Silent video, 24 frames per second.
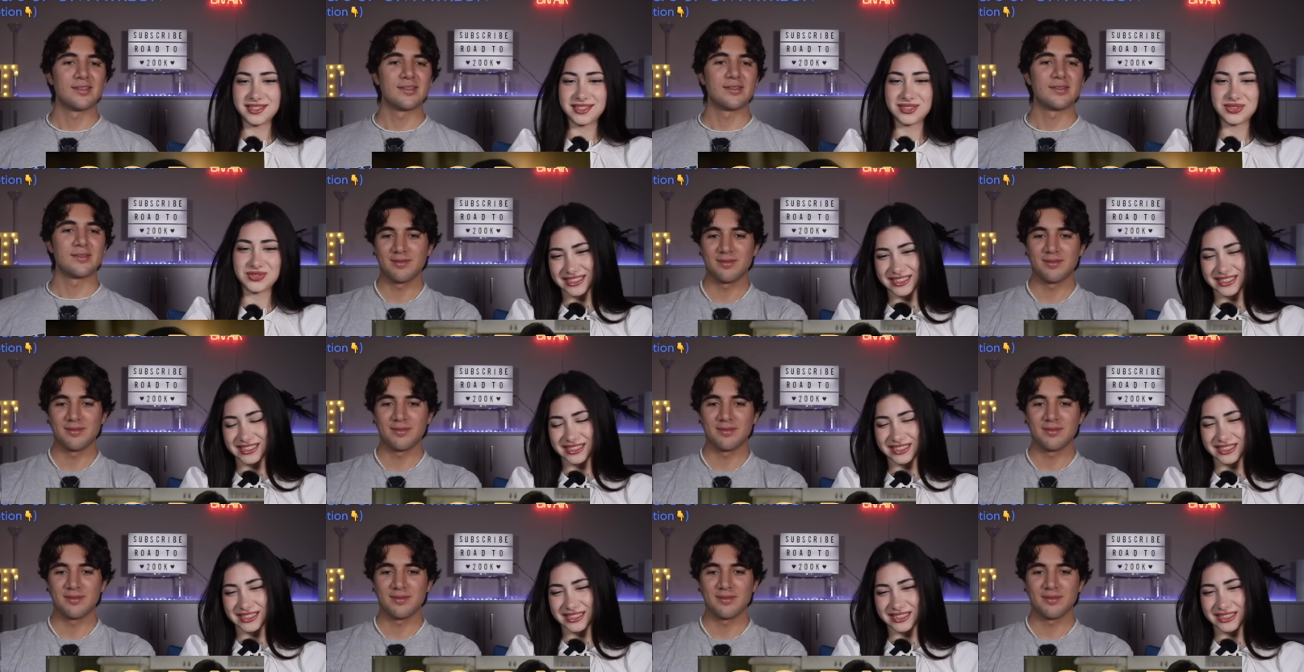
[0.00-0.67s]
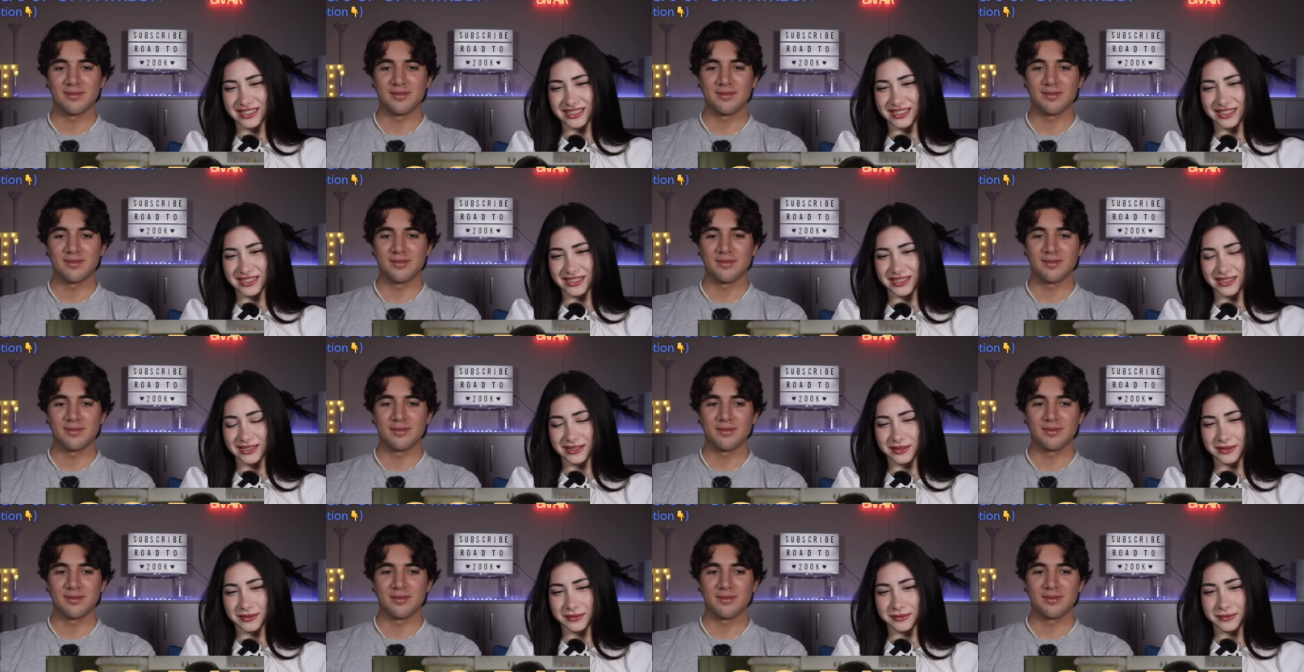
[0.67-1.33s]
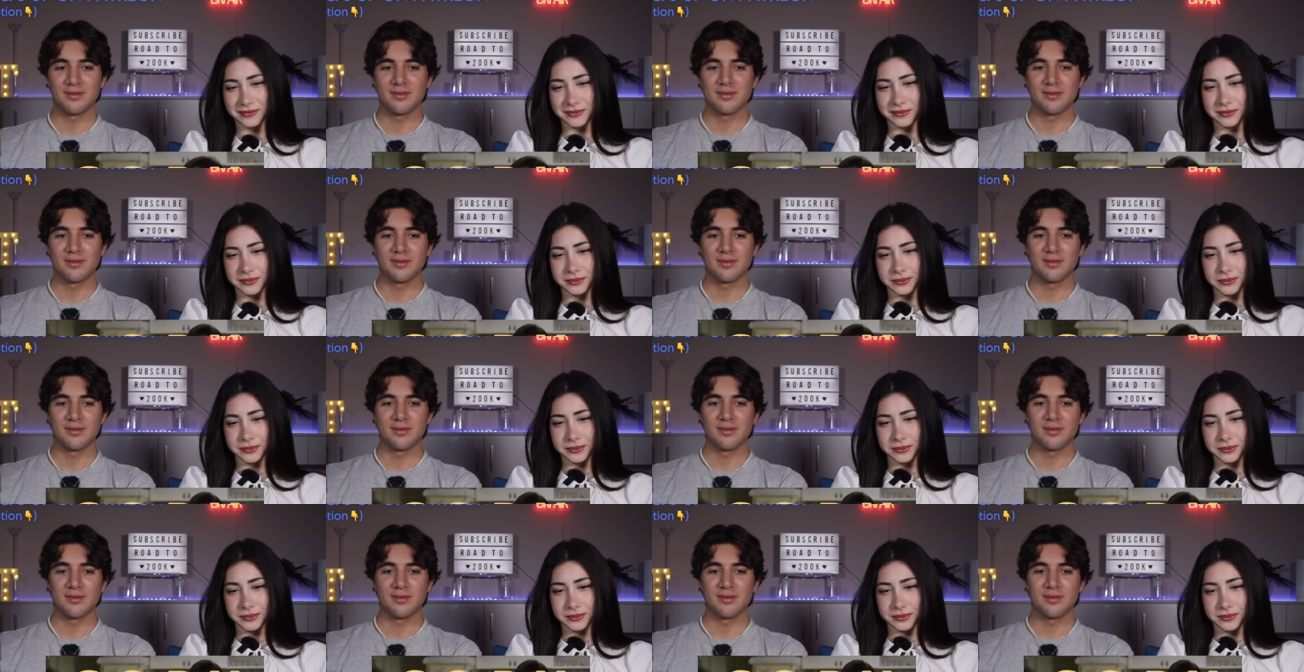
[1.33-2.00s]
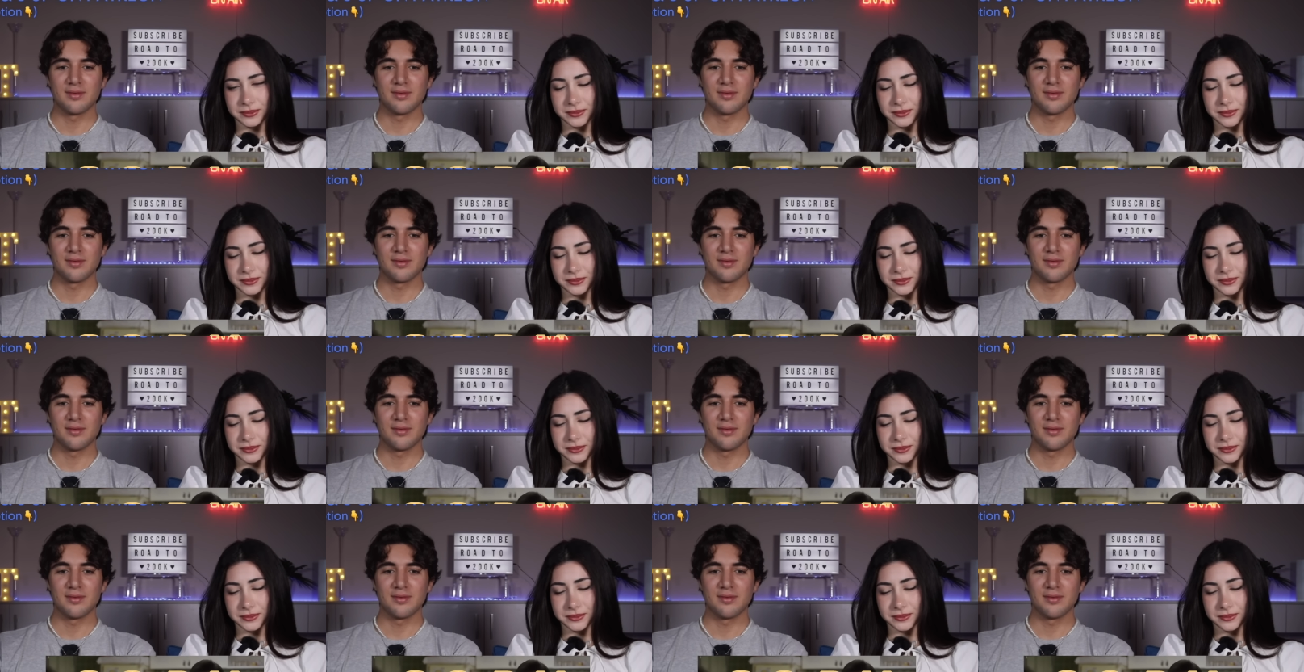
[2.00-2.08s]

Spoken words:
Nobody speaks.